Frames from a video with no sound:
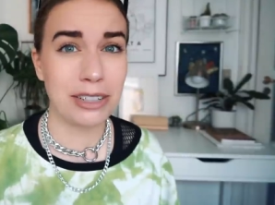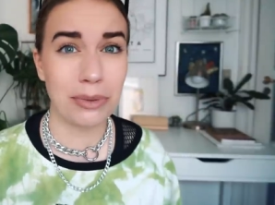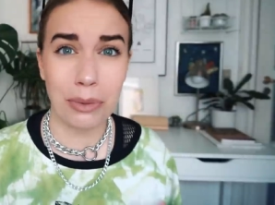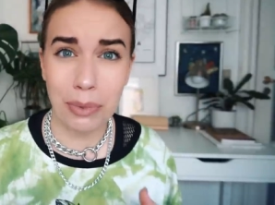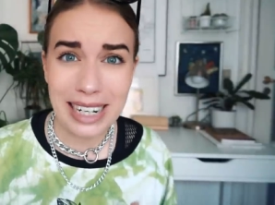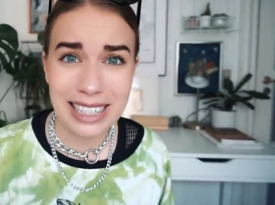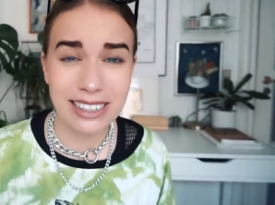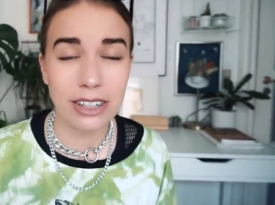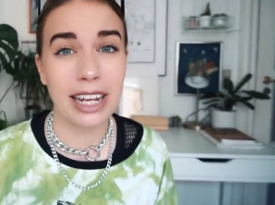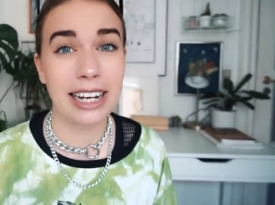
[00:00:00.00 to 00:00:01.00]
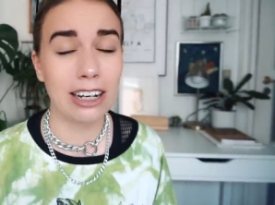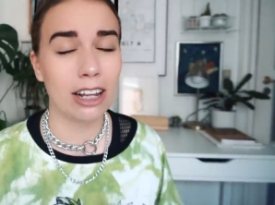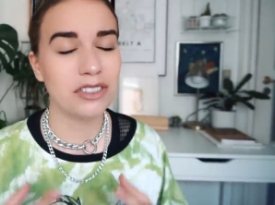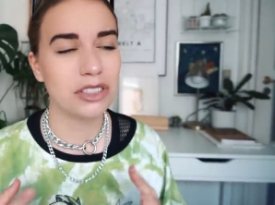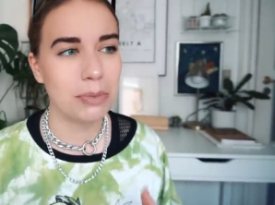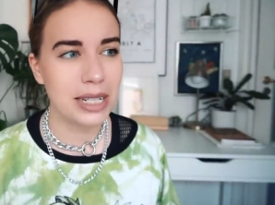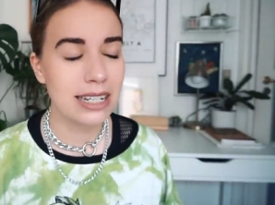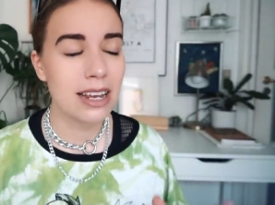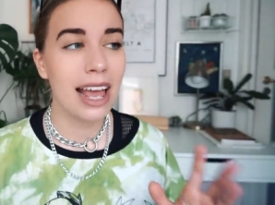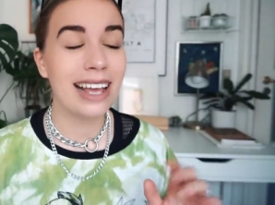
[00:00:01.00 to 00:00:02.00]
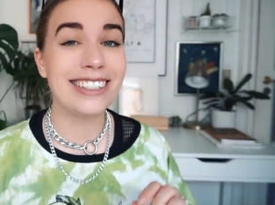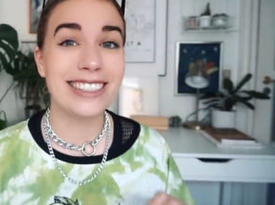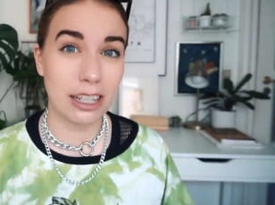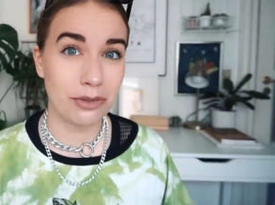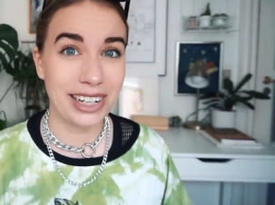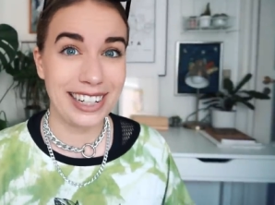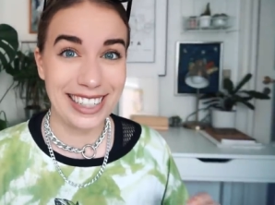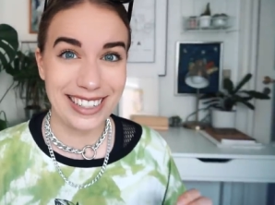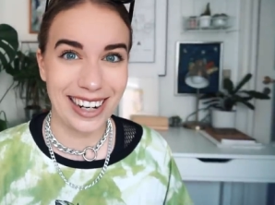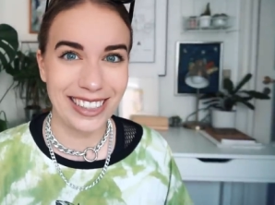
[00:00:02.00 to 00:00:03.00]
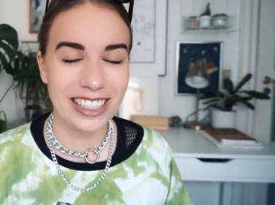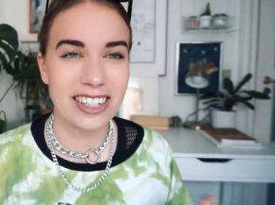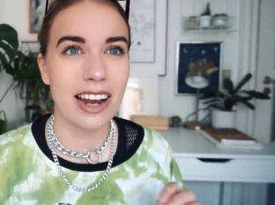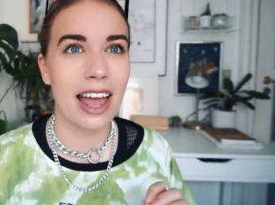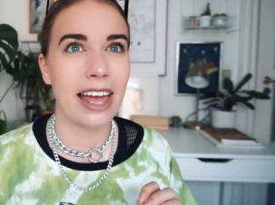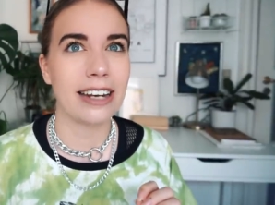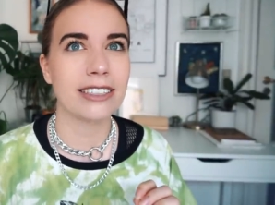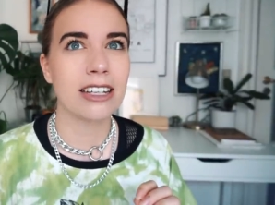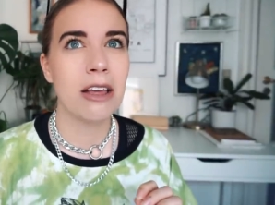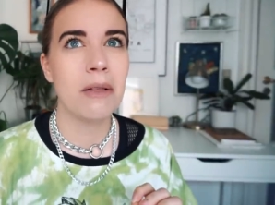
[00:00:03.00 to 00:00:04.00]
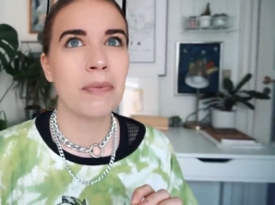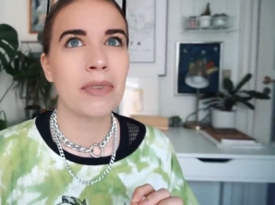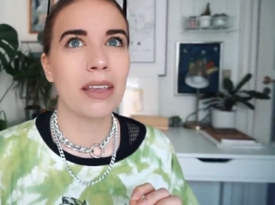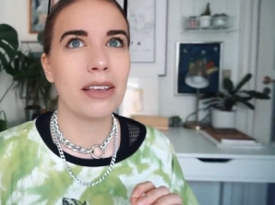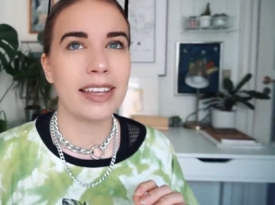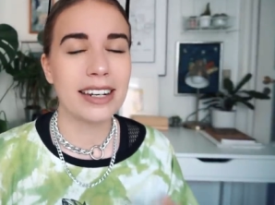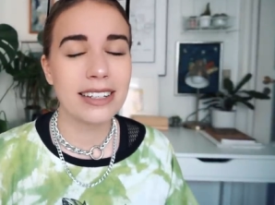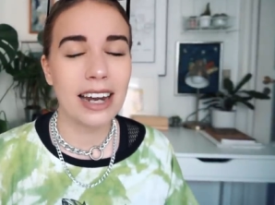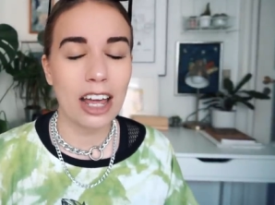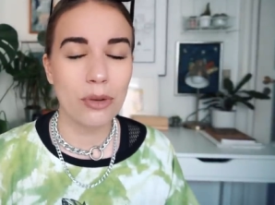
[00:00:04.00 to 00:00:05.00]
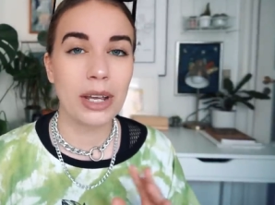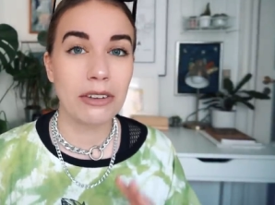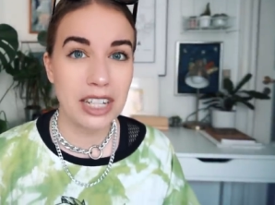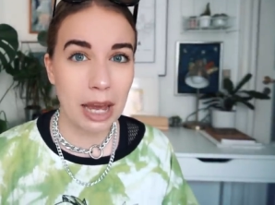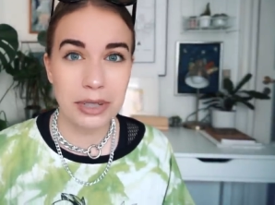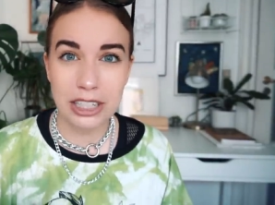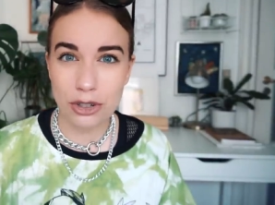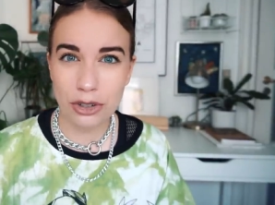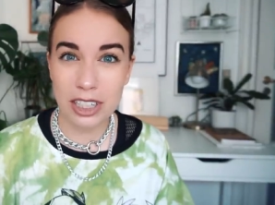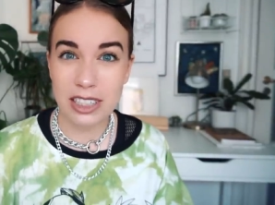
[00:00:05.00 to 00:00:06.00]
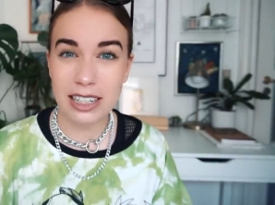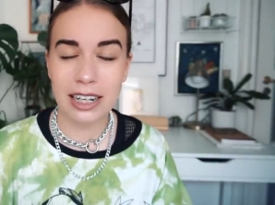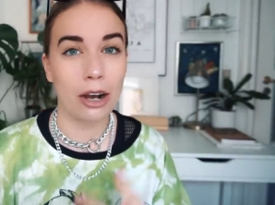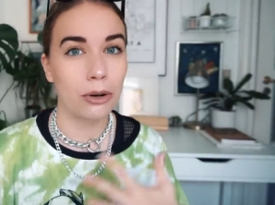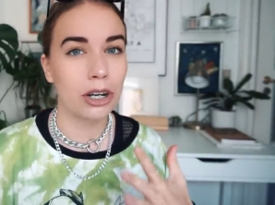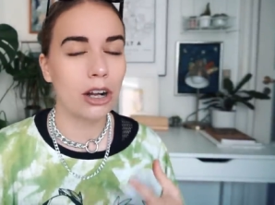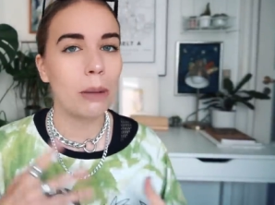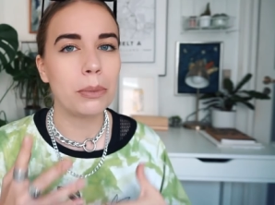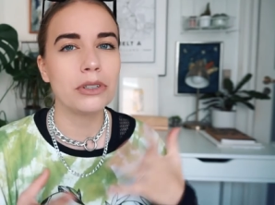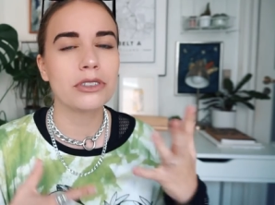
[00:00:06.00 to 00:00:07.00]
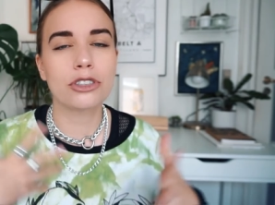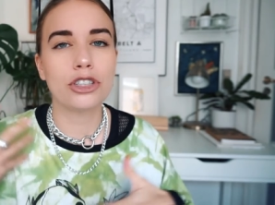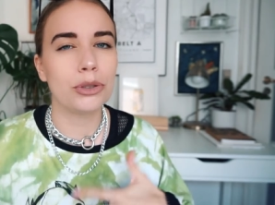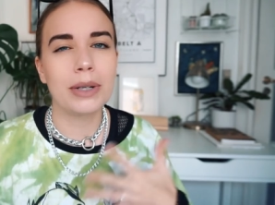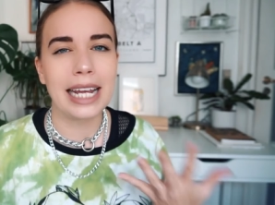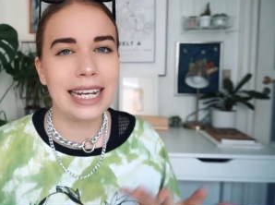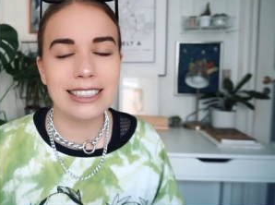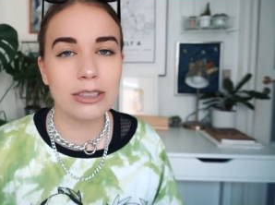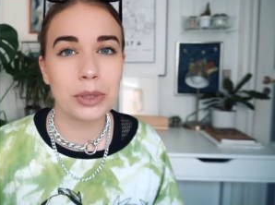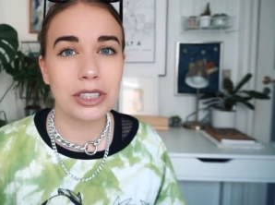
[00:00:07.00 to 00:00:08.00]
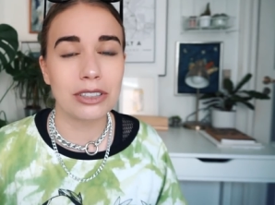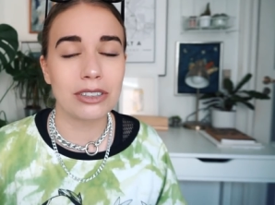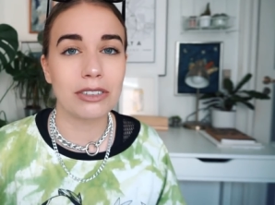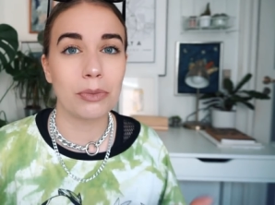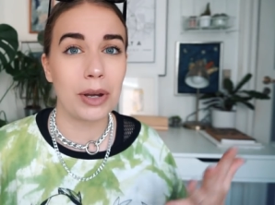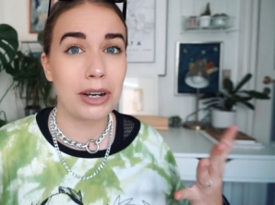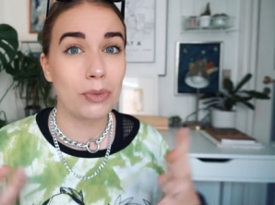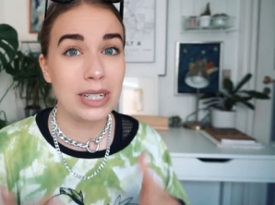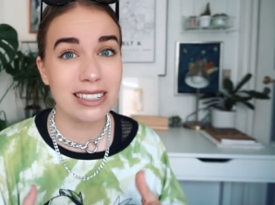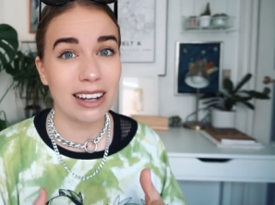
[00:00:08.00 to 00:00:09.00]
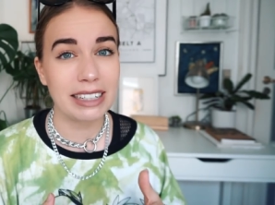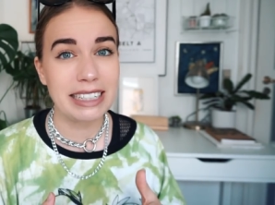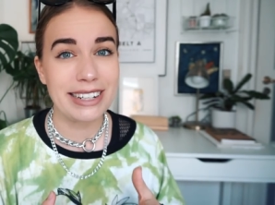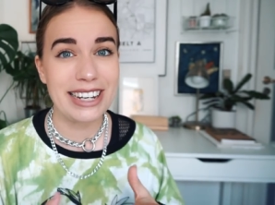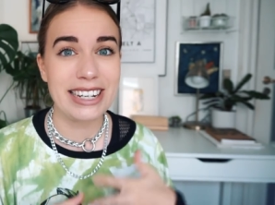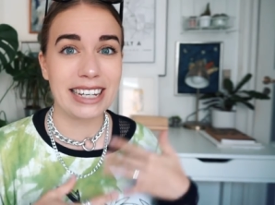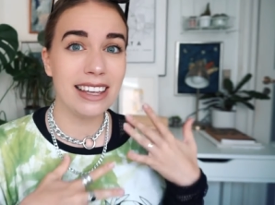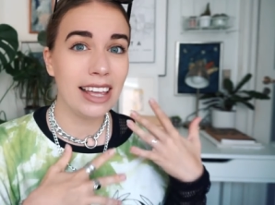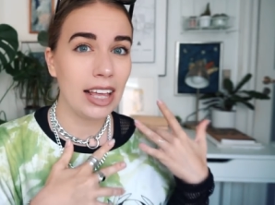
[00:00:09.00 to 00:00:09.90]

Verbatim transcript: zero waste and loves meat is definitely a challenge and Jens and I, we have tapped into this in our couples Q&As because when we started dating,